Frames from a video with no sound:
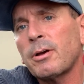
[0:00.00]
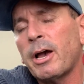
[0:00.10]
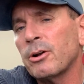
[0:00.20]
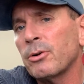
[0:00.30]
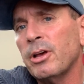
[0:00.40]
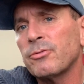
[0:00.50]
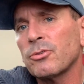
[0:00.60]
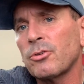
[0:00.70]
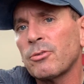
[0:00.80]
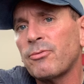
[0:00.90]
I don't have
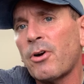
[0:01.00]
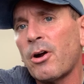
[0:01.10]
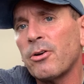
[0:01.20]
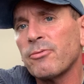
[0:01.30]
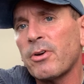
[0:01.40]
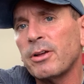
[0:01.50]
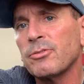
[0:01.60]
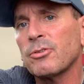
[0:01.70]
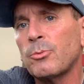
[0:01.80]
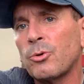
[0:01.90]
to look far to
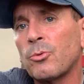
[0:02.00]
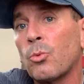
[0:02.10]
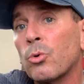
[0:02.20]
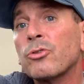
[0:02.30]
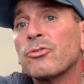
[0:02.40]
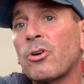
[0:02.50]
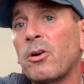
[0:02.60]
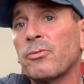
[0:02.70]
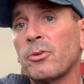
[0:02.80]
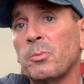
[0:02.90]
find someone worse
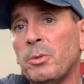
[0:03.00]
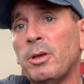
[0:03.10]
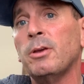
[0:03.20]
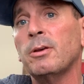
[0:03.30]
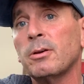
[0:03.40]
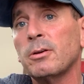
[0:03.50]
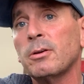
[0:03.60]
off than me."